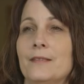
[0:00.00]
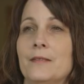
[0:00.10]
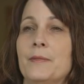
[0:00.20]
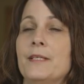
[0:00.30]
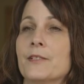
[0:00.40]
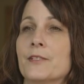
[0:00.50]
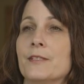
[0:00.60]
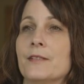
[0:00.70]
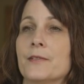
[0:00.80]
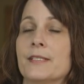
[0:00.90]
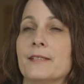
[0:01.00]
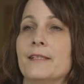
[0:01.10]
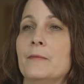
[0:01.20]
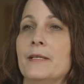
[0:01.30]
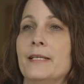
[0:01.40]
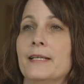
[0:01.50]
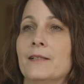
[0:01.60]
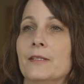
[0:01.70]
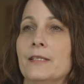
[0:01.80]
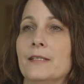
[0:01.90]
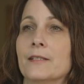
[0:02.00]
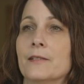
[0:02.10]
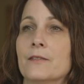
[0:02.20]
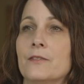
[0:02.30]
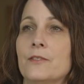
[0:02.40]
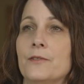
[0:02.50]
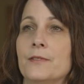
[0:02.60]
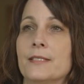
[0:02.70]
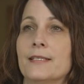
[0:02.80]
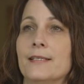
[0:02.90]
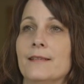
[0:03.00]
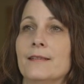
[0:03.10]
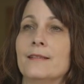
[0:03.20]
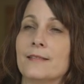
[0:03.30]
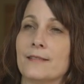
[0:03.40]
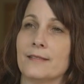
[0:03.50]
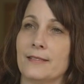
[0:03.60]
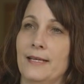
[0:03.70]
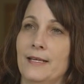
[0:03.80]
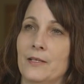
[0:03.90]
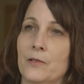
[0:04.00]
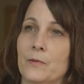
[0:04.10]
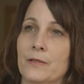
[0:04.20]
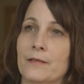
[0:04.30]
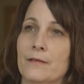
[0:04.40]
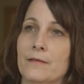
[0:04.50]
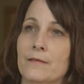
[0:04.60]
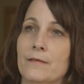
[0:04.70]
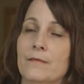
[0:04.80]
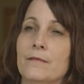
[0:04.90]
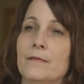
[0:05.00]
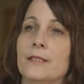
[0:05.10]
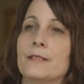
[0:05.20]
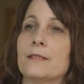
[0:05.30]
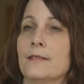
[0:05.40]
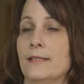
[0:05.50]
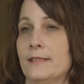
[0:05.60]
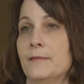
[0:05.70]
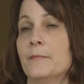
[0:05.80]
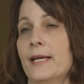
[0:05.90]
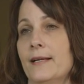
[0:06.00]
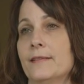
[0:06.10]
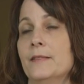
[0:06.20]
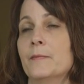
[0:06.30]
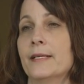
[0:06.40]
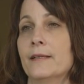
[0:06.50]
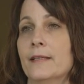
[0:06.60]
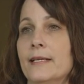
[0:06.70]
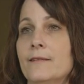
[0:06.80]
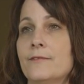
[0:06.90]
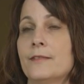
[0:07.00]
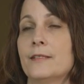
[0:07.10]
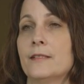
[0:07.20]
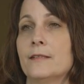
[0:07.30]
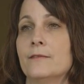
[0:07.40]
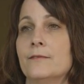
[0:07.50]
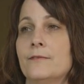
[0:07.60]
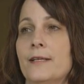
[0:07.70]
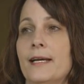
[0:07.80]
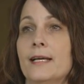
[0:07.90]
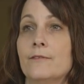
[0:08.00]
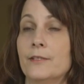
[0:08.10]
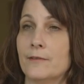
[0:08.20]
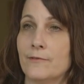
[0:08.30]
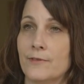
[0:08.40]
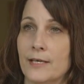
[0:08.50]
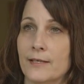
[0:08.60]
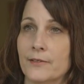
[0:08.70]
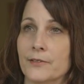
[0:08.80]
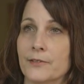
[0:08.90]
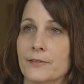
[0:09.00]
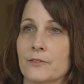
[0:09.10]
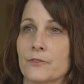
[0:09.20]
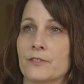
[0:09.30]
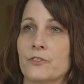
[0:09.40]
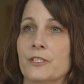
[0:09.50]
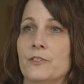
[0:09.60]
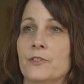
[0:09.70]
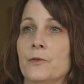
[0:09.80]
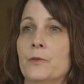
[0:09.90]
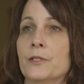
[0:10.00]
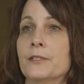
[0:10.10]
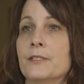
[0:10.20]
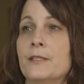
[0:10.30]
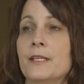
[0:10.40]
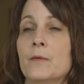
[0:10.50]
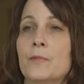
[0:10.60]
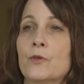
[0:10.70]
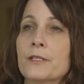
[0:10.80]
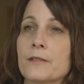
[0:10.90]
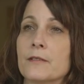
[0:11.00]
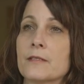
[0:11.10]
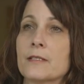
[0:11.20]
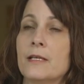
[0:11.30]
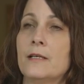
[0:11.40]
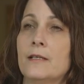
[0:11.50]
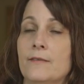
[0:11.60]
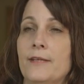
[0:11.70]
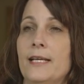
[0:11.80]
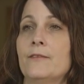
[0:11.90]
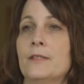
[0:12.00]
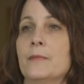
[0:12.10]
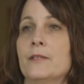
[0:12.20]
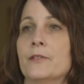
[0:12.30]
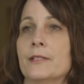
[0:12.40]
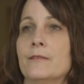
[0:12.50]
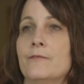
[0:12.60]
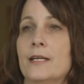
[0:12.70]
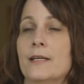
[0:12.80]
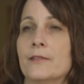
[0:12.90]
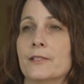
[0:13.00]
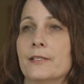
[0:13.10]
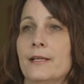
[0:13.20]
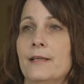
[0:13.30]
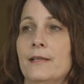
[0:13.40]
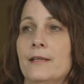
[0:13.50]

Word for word: It appears that there isn't anybody out there to say, this is how this has impacted my life, of having a father that's transgender, or the importance of having a mother and a father.